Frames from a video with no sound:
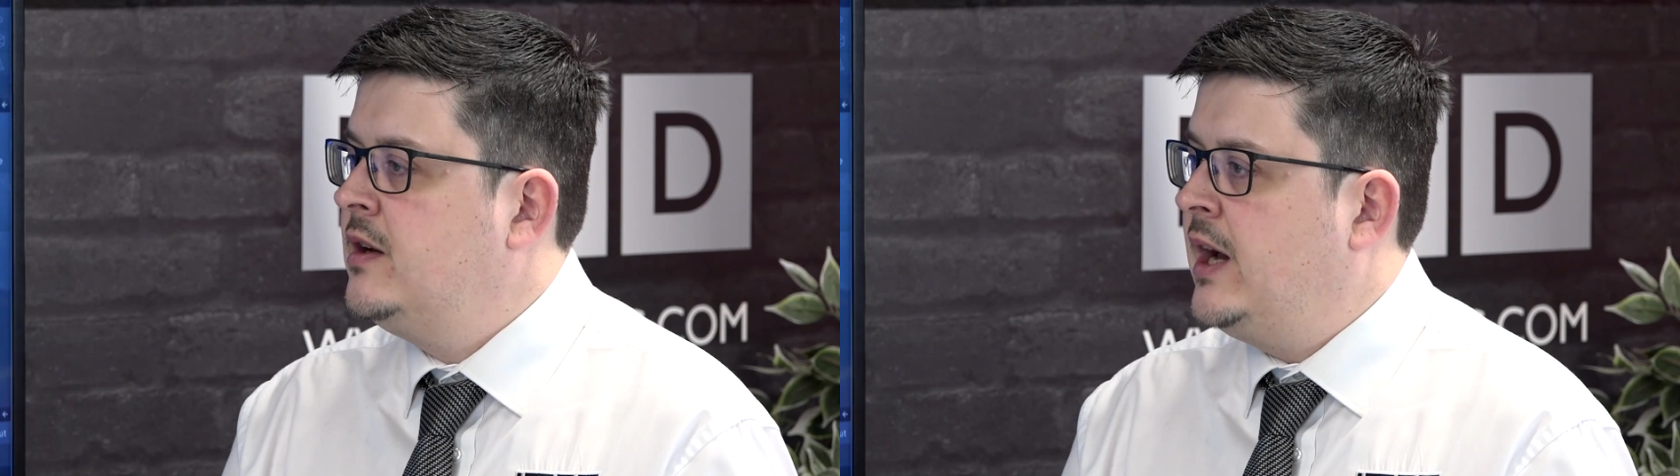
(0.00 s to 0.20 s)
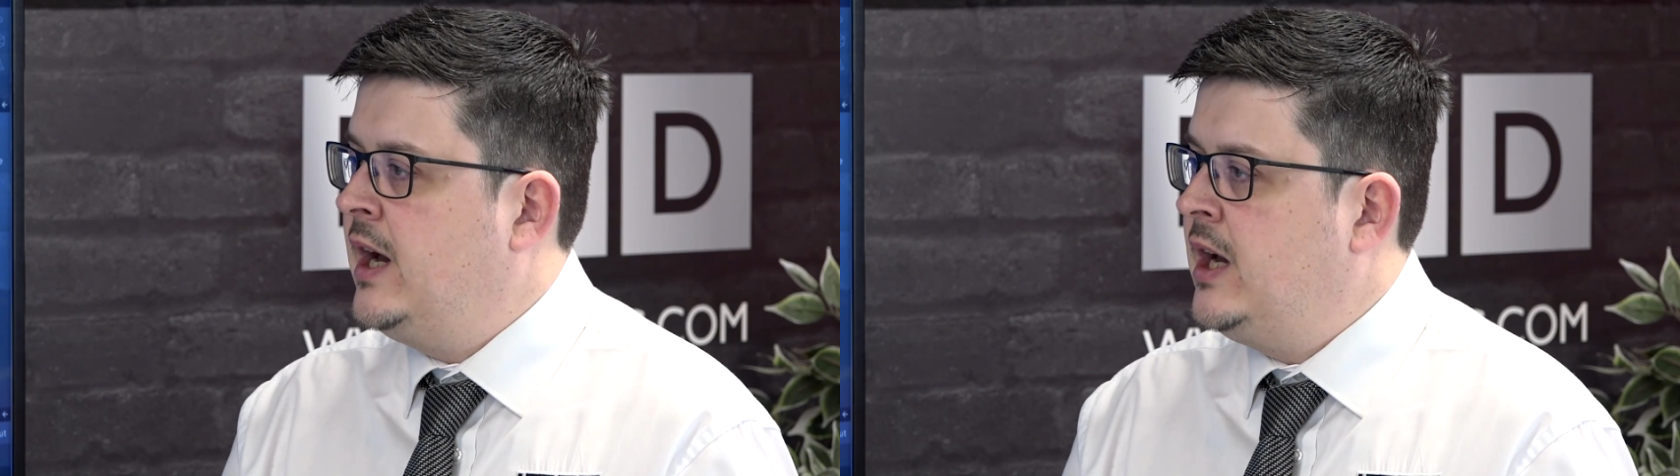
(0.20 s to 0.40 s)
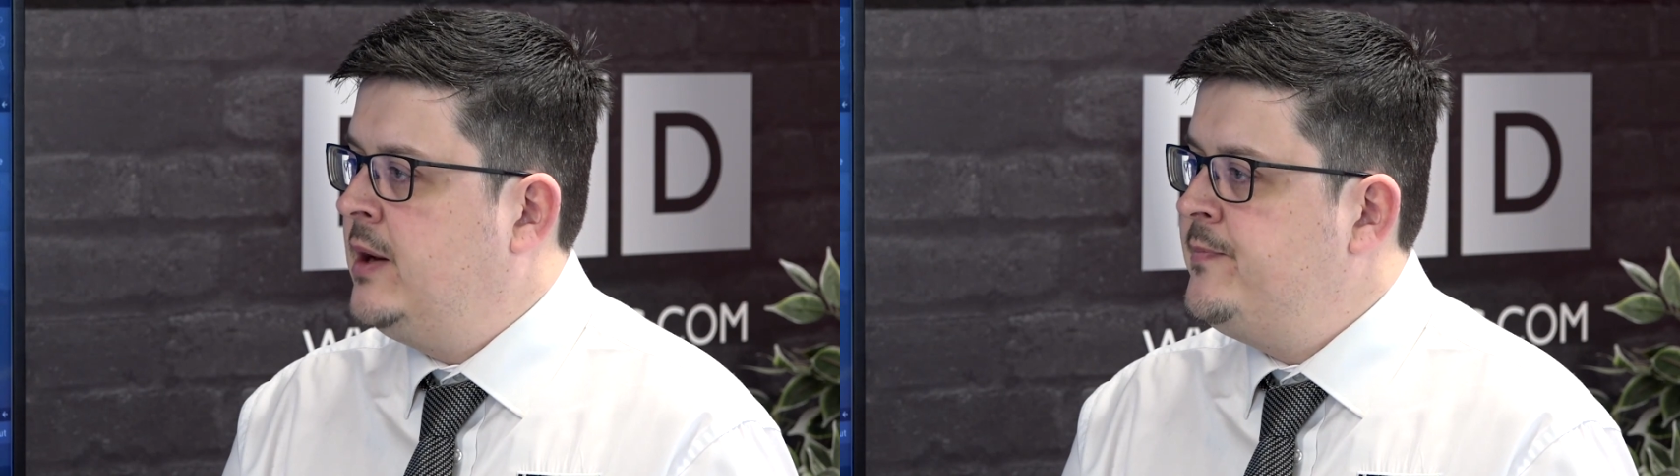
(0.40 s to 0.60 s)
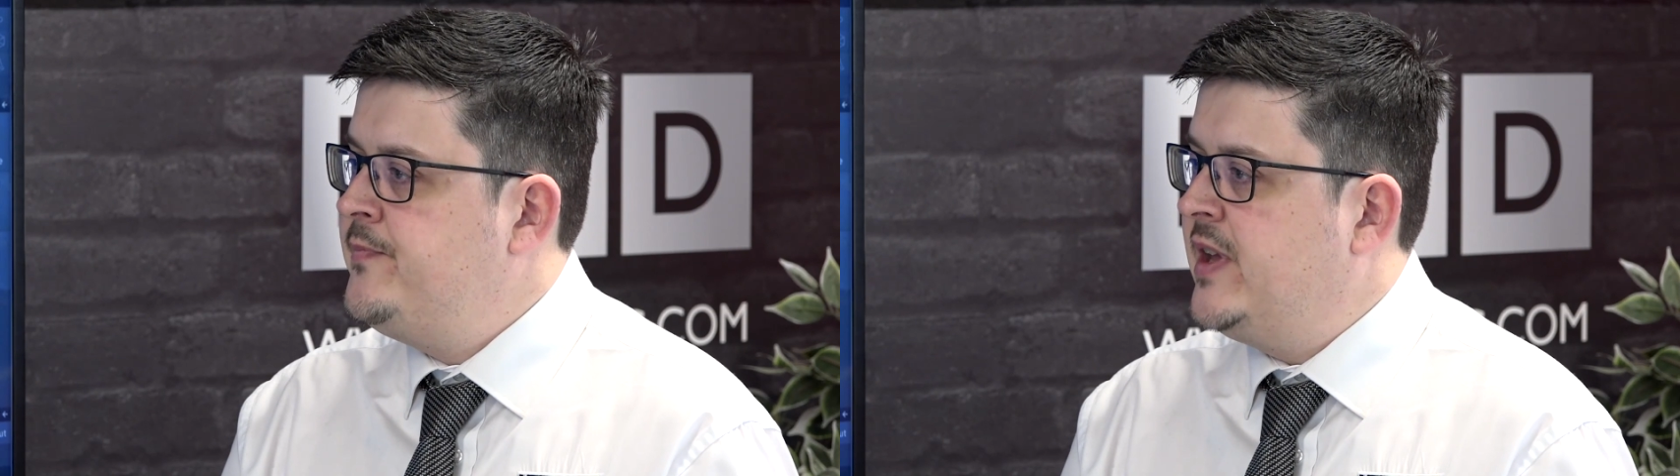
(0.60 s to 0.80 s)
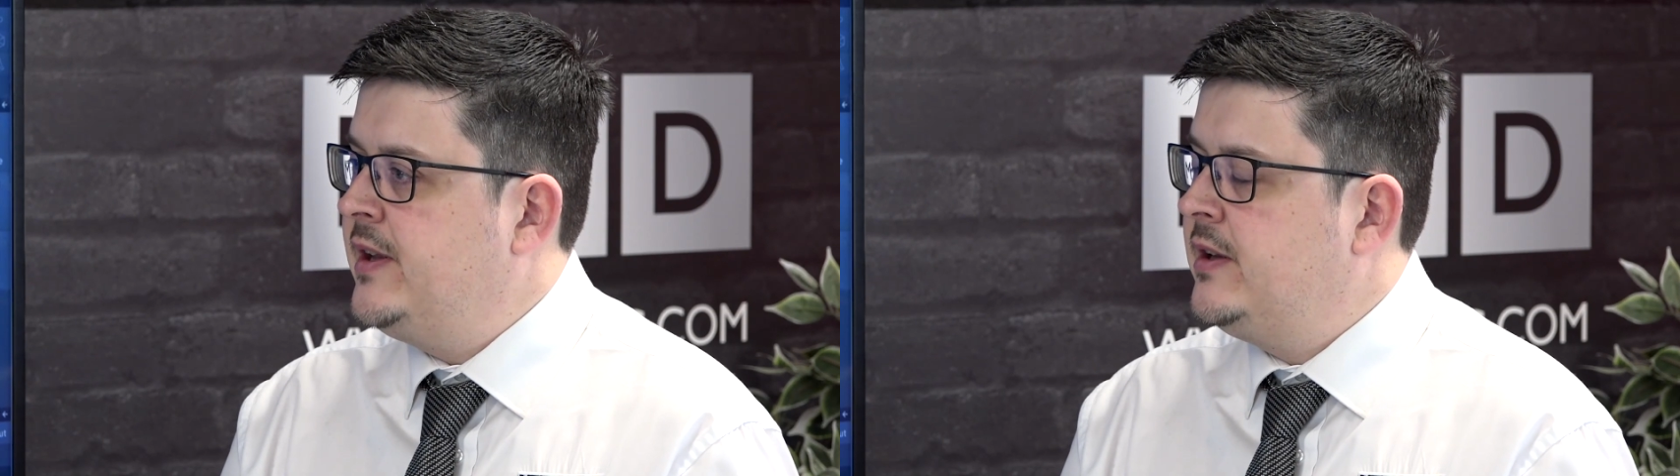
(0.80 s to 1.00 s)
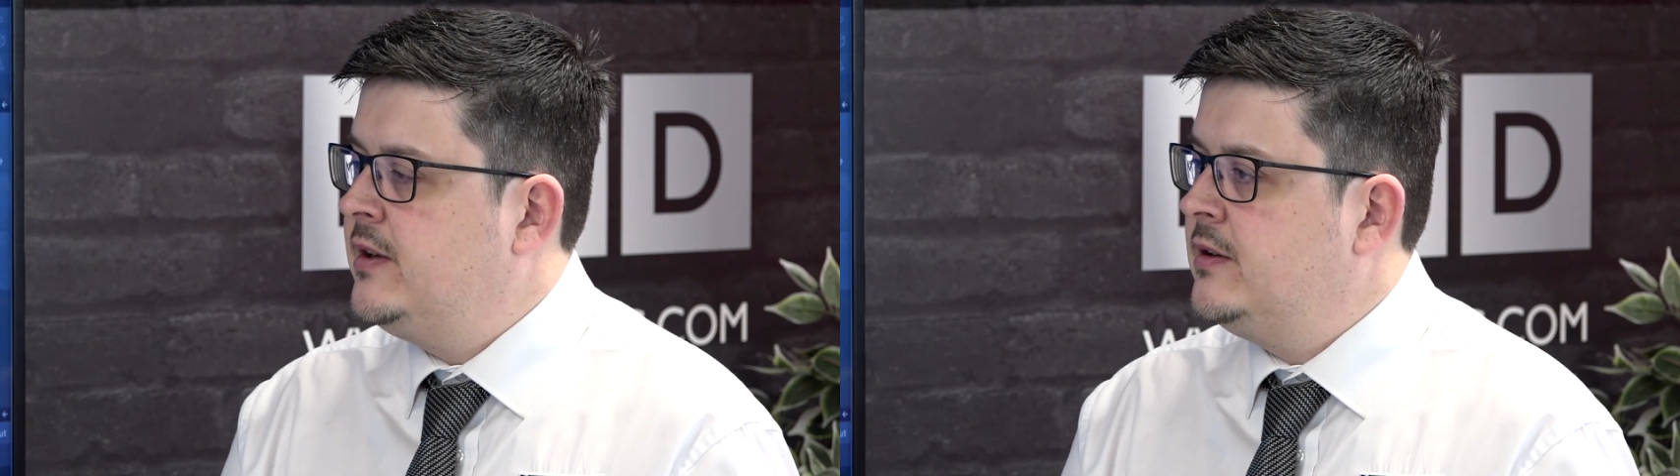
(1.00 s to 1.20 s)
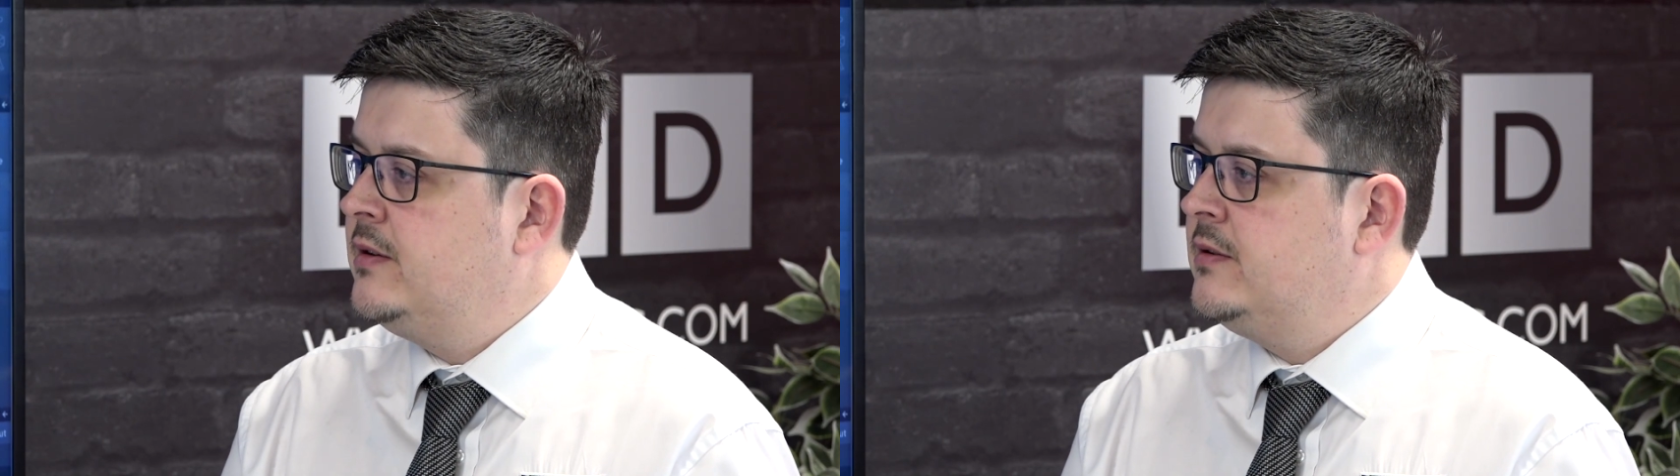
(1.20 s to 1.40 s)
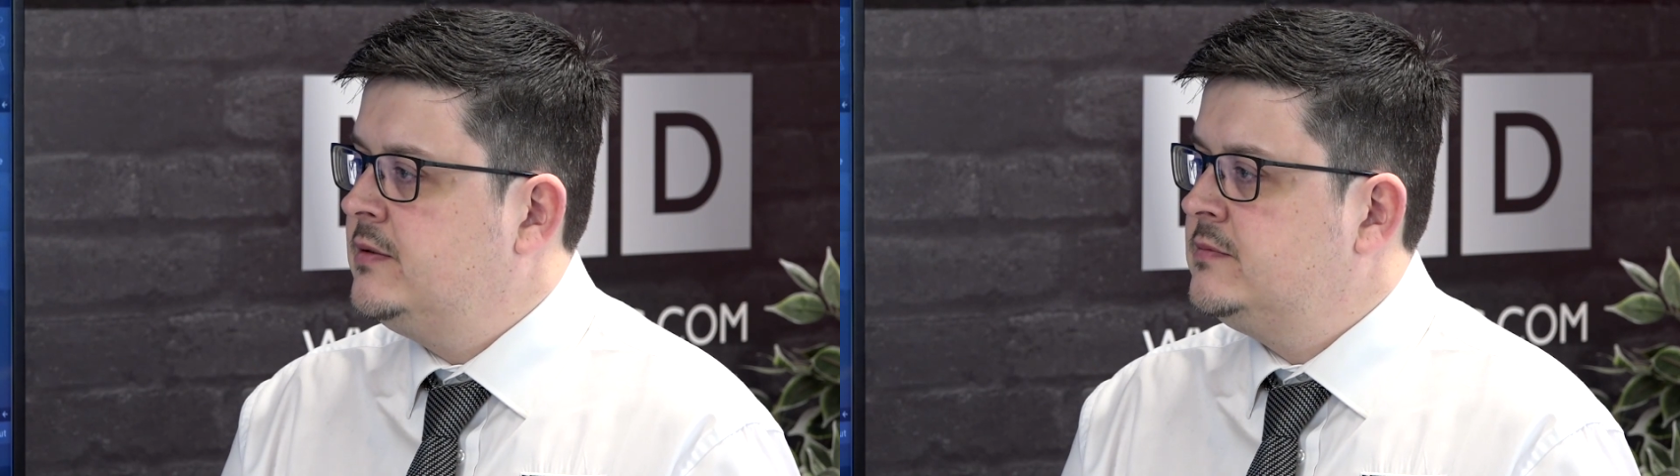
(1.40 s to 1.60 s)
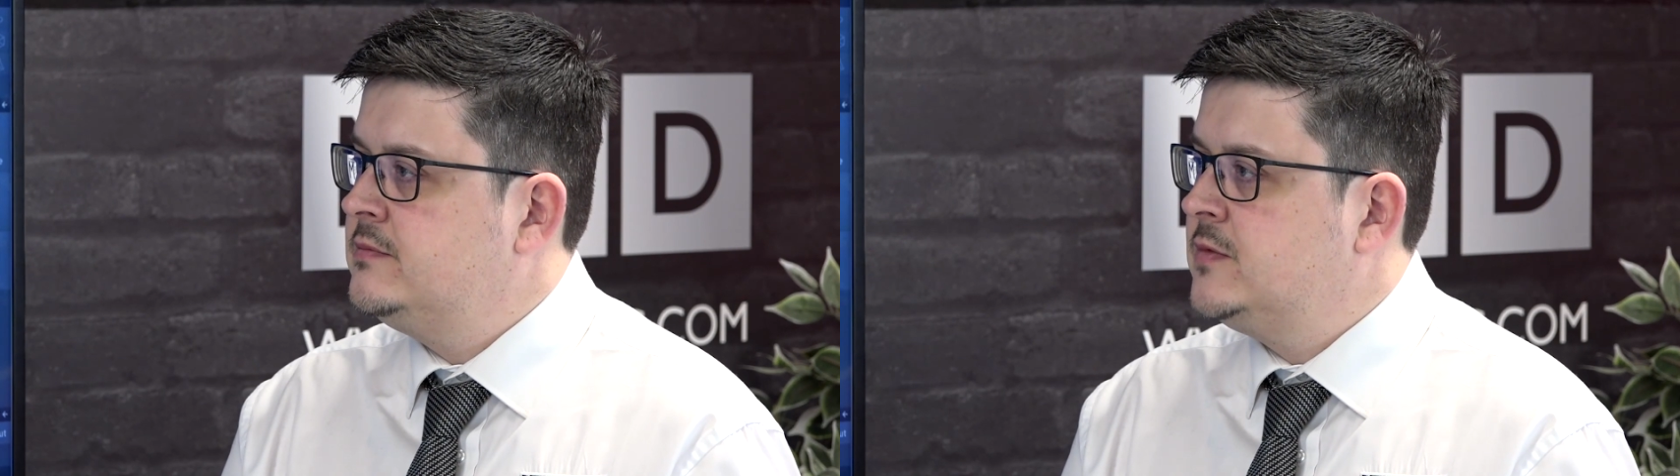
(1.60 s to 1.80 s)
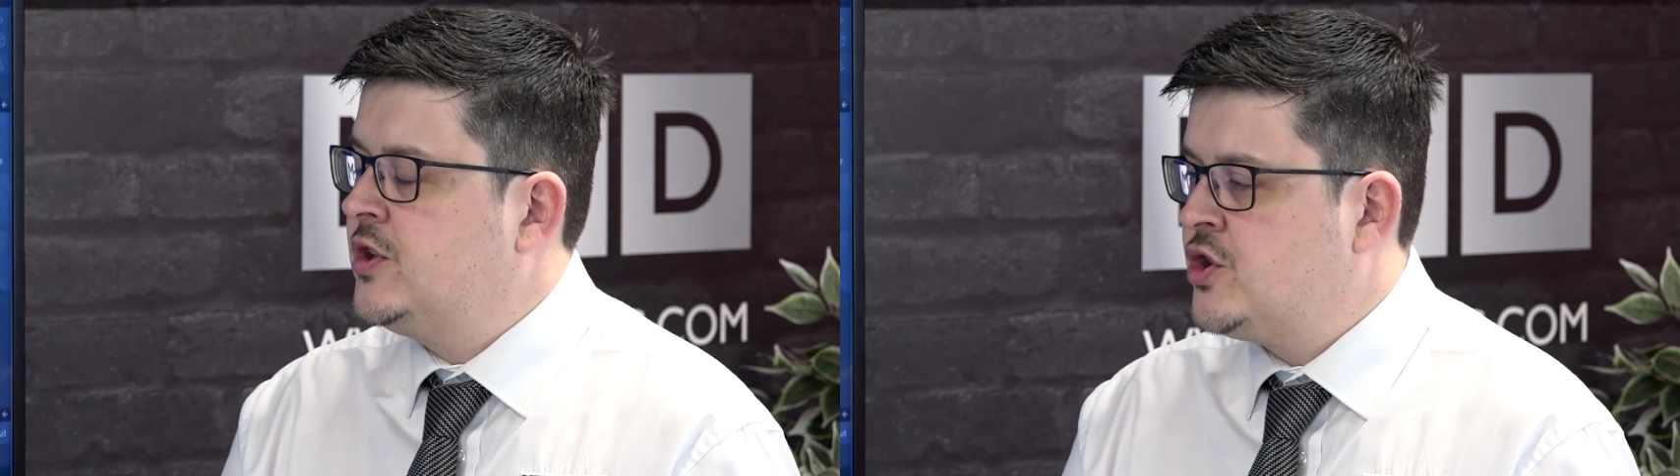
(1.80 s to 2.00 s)

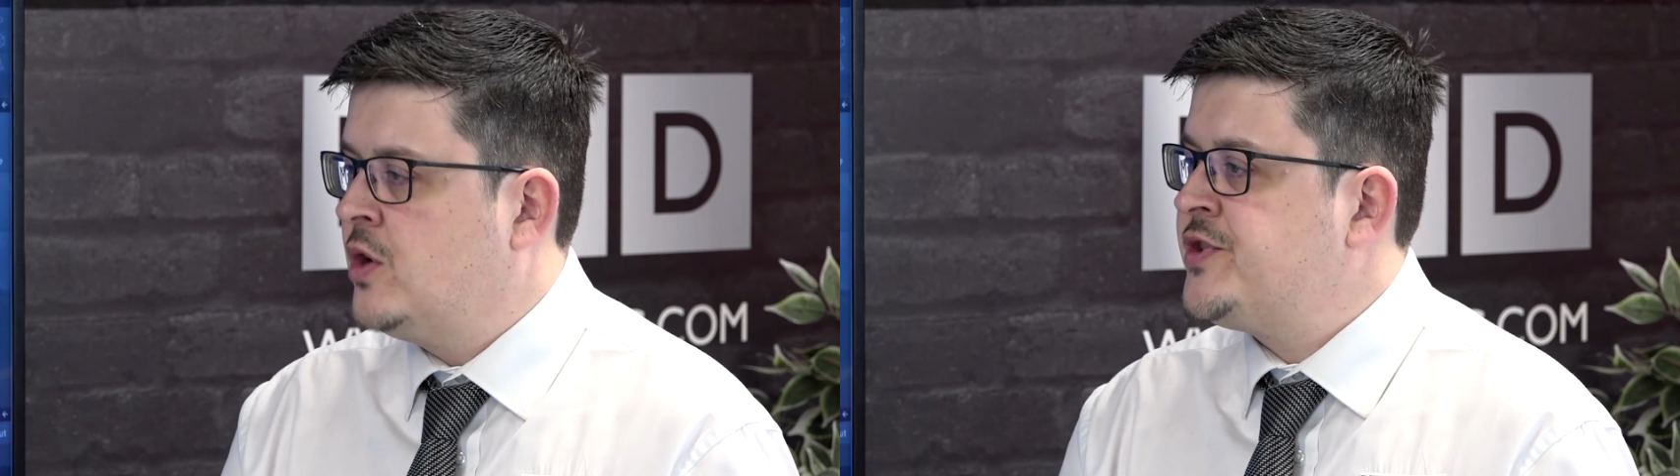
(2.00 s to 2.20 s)
control